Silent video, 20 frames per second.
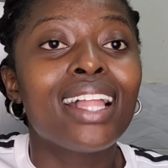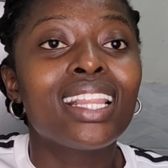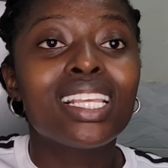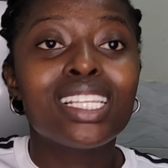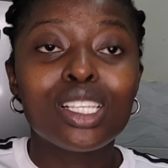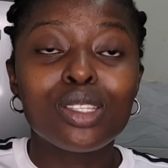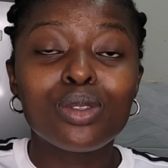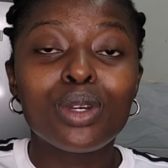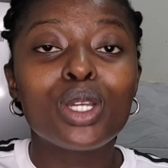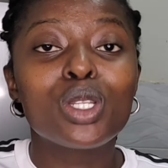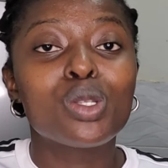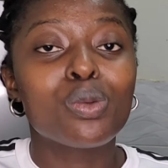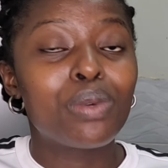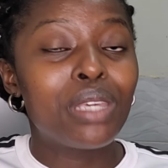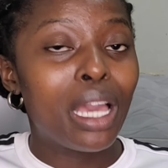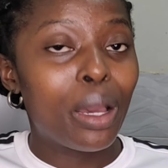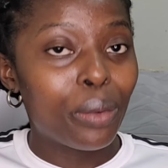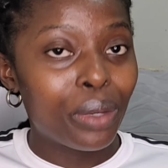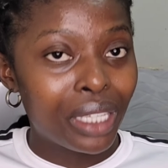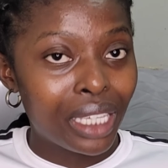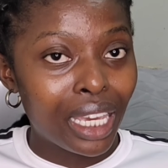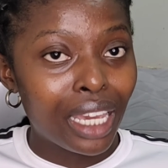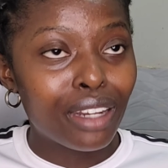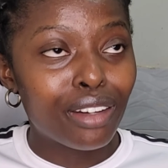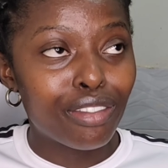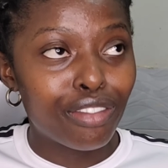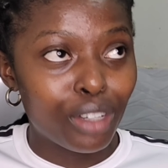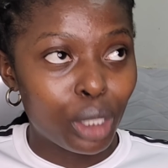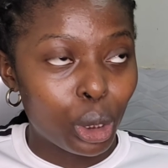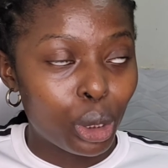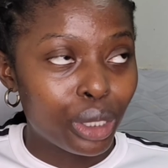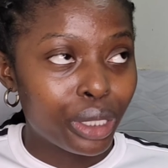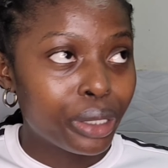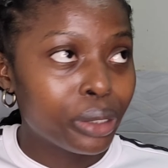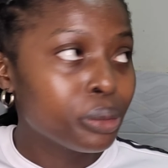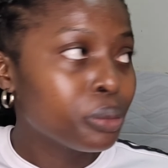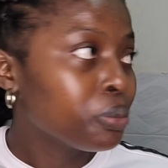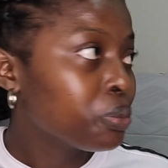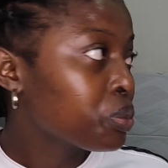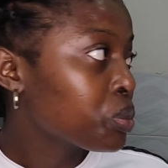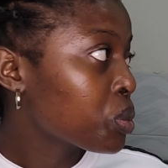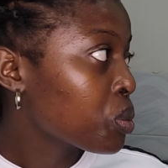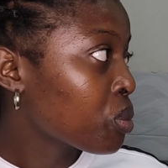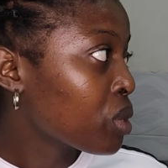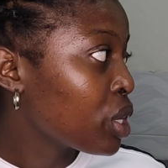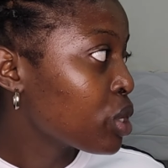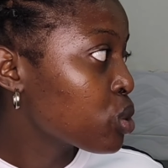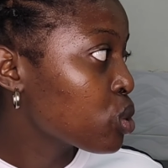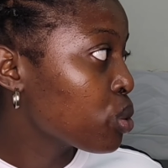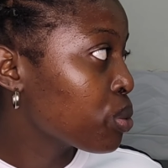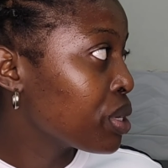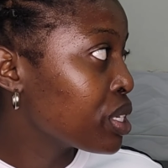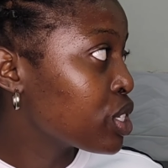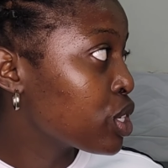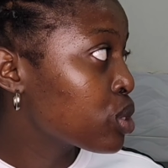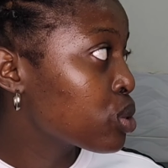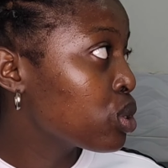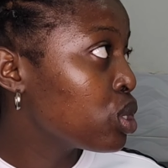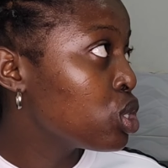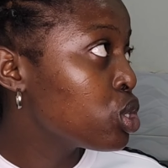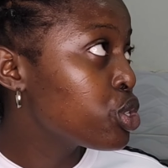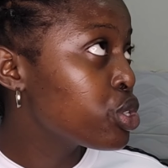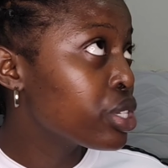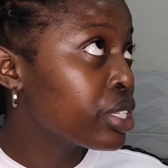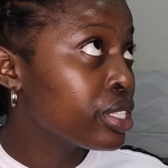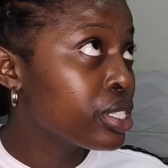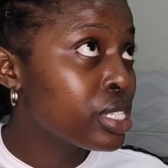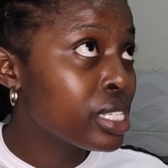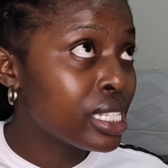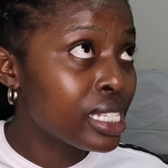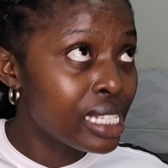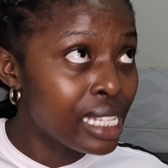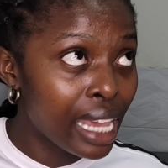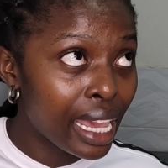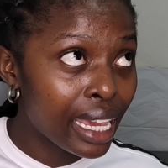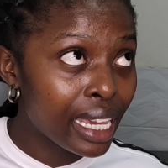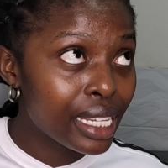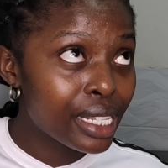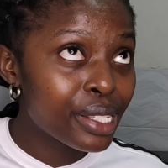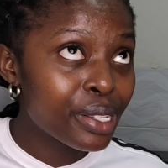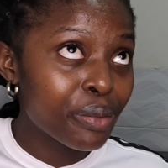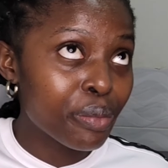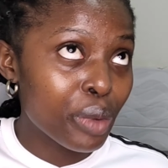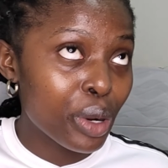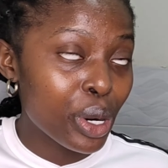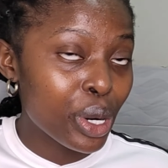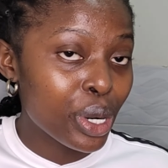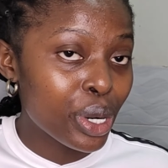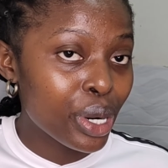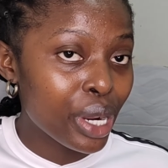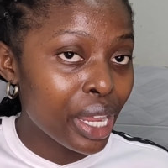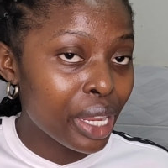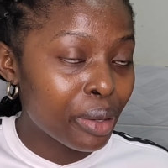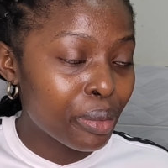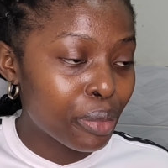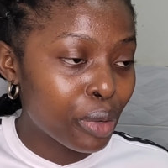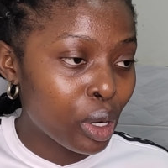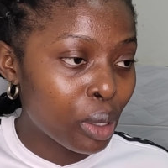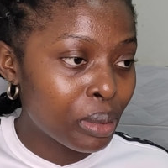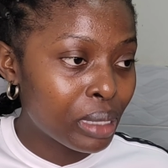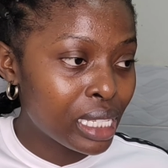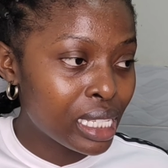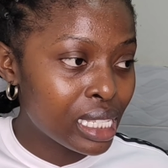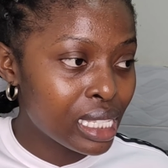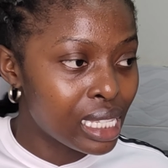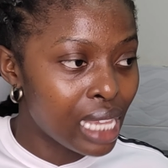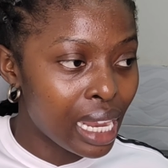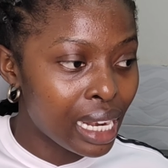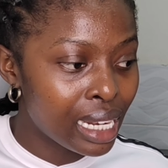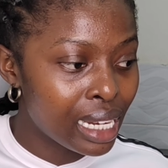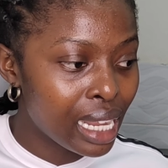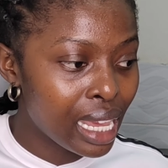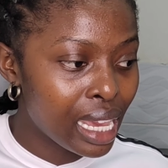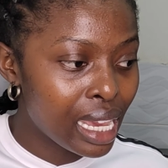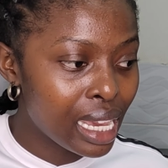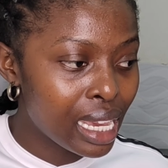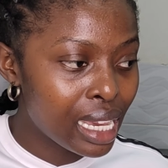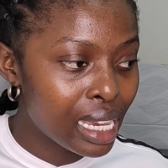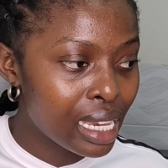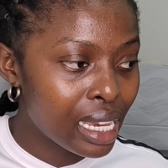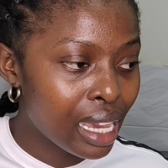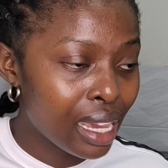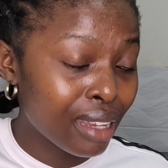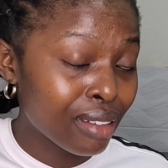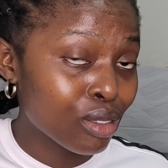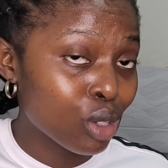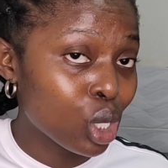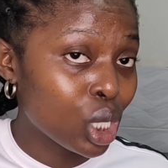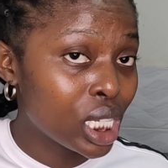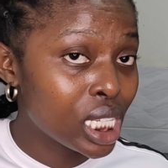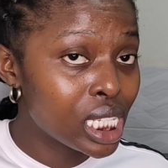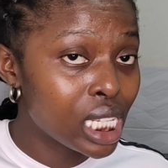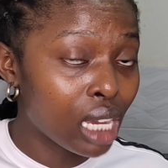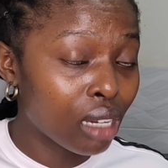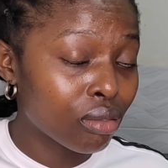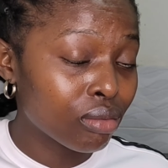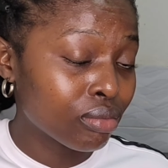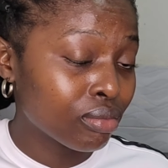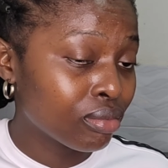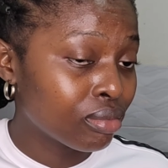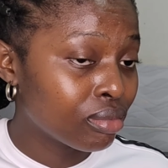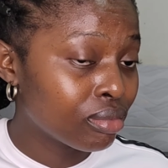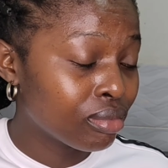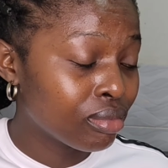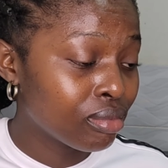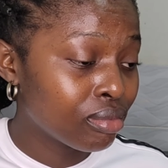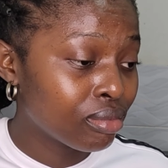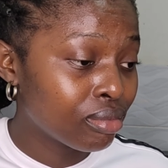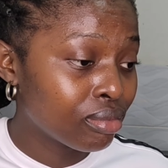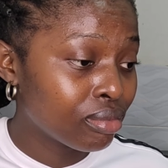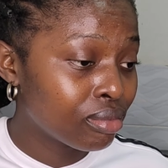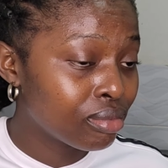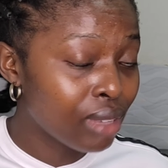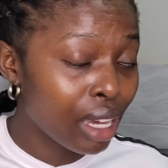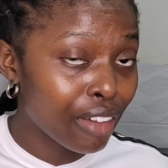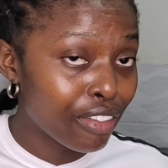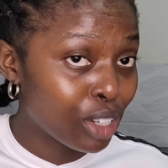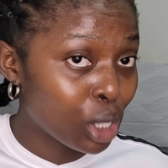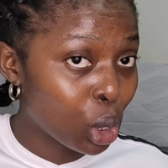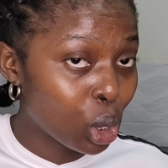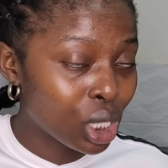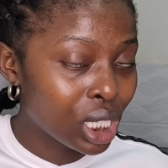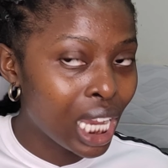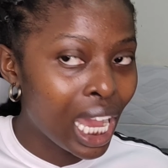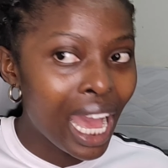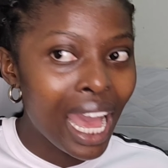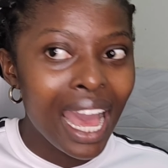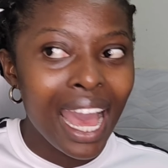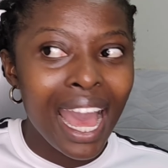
This is going to be a weekend vlog. So, we're just going to chill today, tomorrow, and probably Sunday and call it a, a vlog